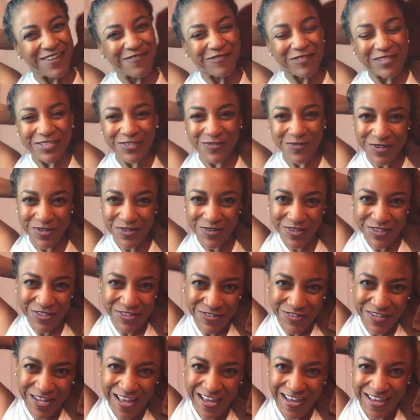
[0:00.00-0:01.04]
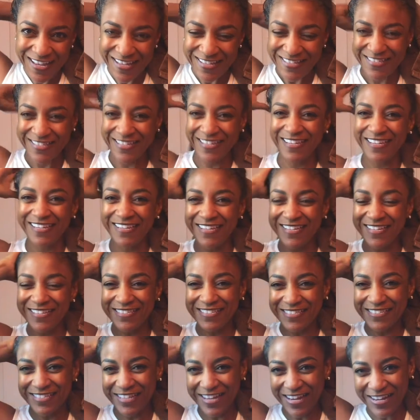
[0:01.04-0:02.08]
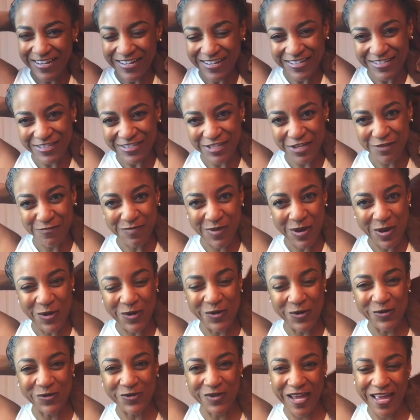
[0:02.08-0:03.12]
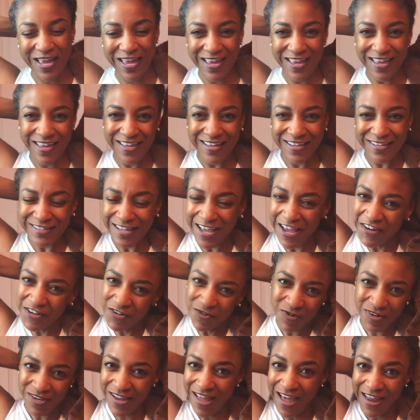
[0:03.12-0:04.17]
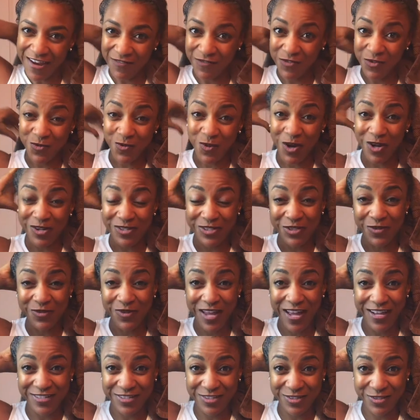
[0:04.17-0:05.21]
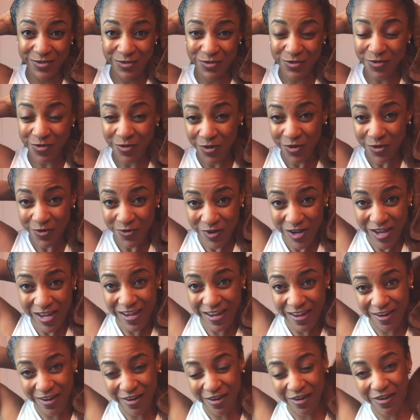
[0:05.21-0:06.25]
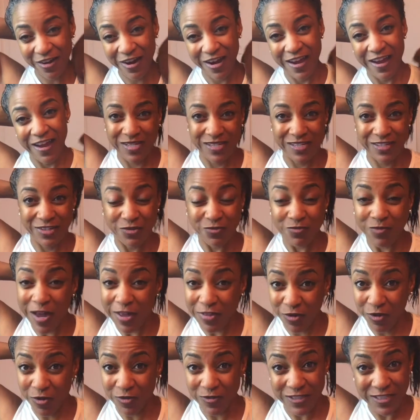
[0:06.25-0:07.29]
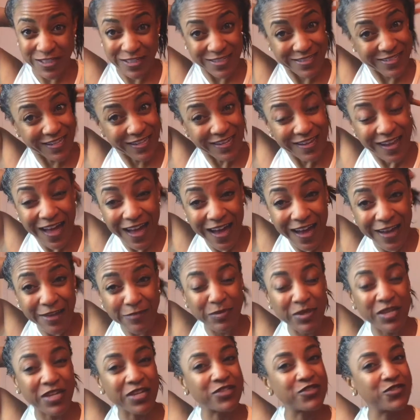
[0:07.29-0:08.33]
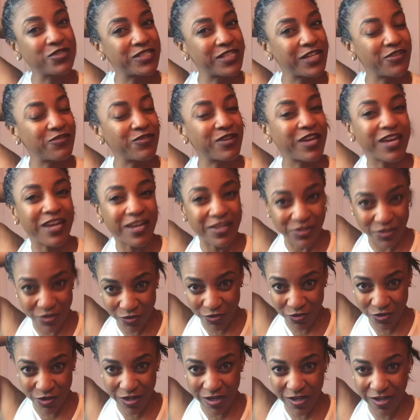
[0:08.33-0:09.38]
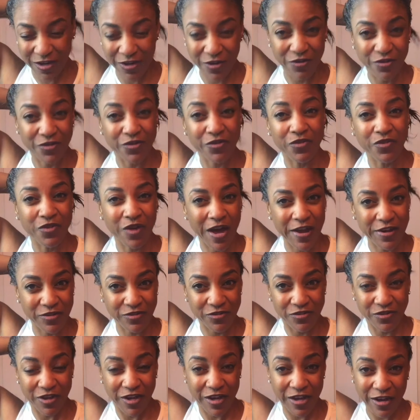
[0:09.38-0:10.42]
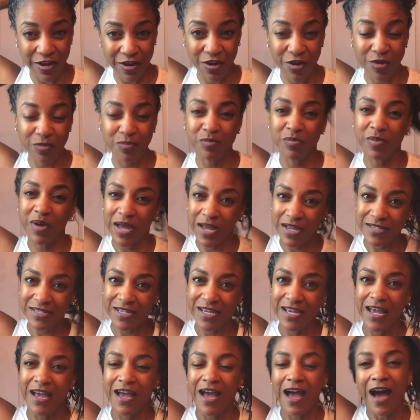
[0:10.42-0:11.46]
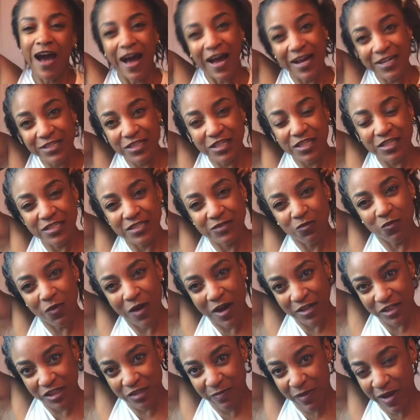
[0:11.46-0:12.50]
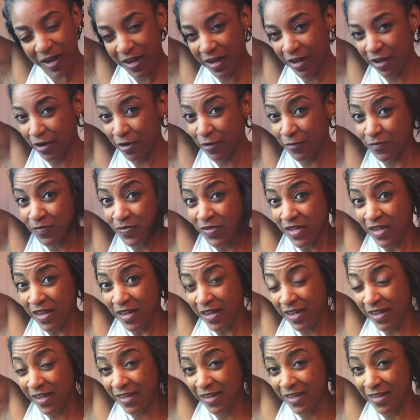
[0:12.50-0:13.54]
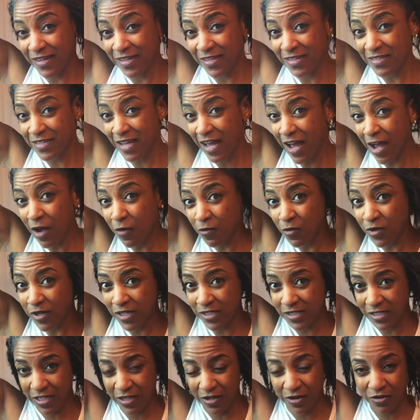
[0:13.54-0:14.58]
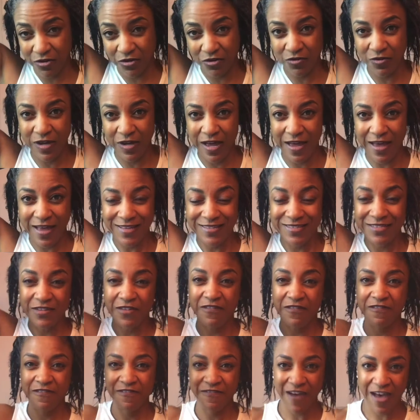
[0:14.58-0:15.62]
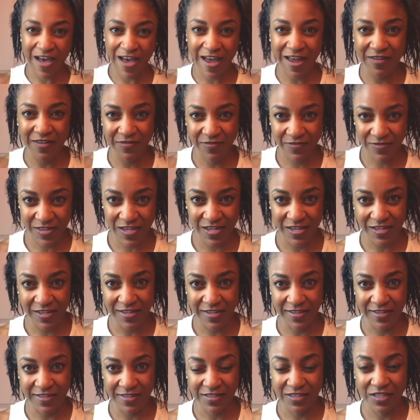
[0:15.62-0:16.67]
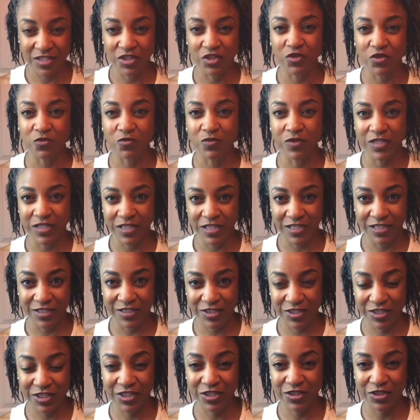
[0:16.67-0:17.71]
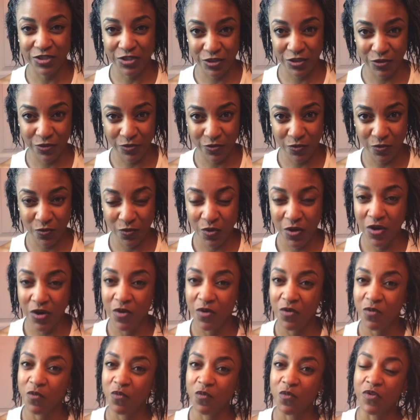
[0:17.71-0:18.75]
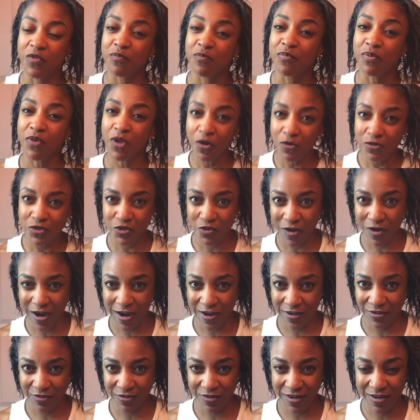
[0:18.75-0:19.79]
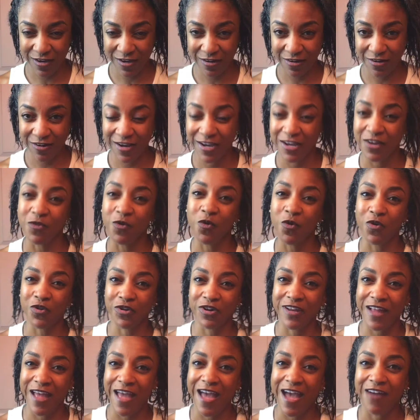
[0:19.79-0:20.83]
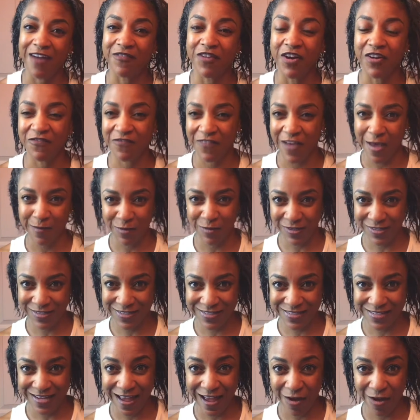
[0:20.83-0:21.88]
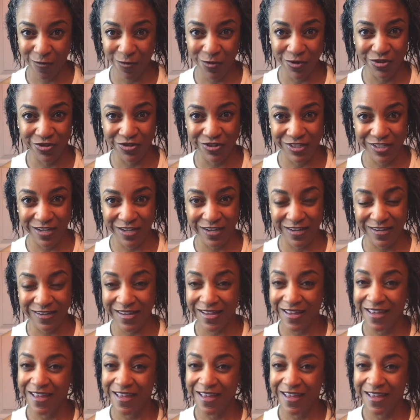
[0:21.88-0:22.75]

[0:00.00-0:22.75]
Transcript: What's going on, you guys? It's DanaSimone, and I know a lot of you all don't like to do your own hair. You'd rather go to the salon because you say you can't do your hair, you don't know how to do your hair. But I just washed my hair, and I want to tell you guys the 5 things you need to do with blow drying your hair in order to have a fabulous style when you're done.